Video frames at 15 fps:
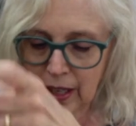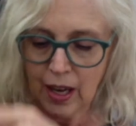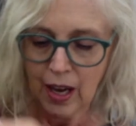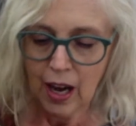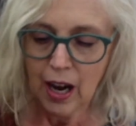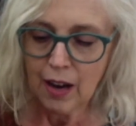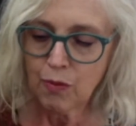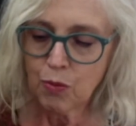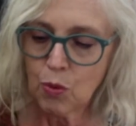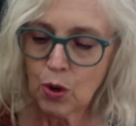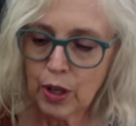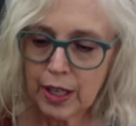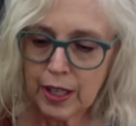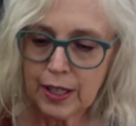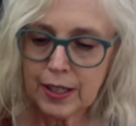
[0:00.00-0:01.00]
I've
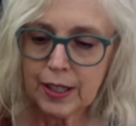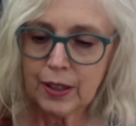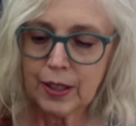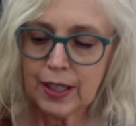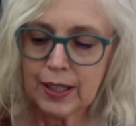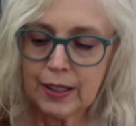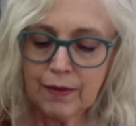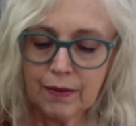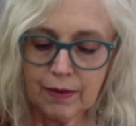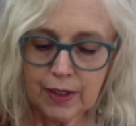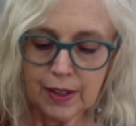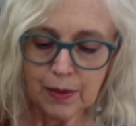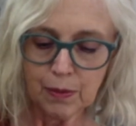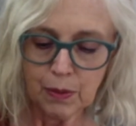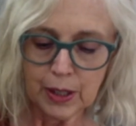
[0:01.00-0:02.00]
worn it a ton
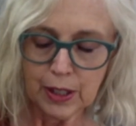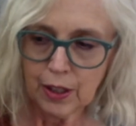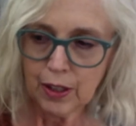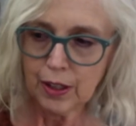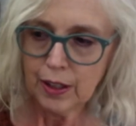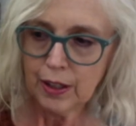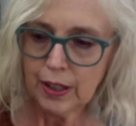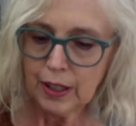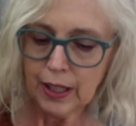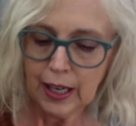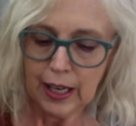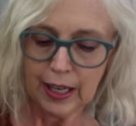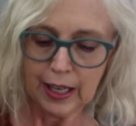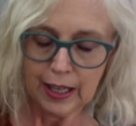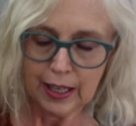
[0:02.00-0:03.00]
this winter,
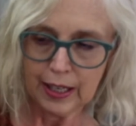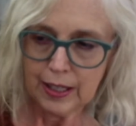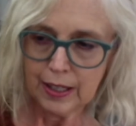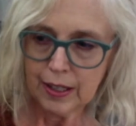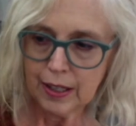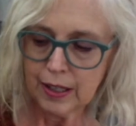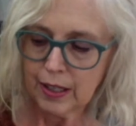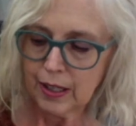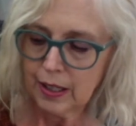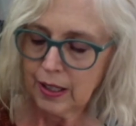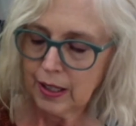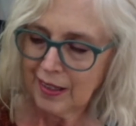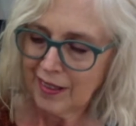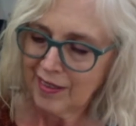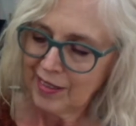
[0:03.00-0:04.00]
and
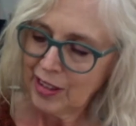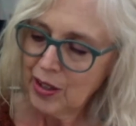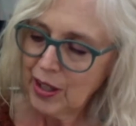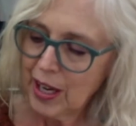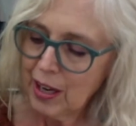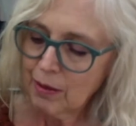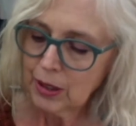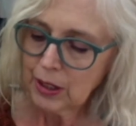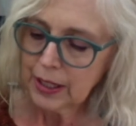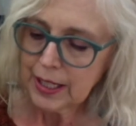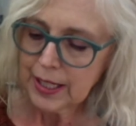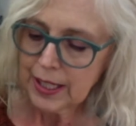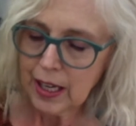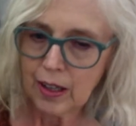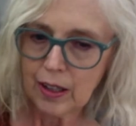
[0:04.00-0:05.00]
you can't really
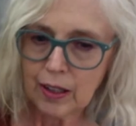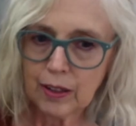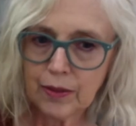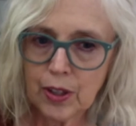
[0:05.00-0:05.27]
tell.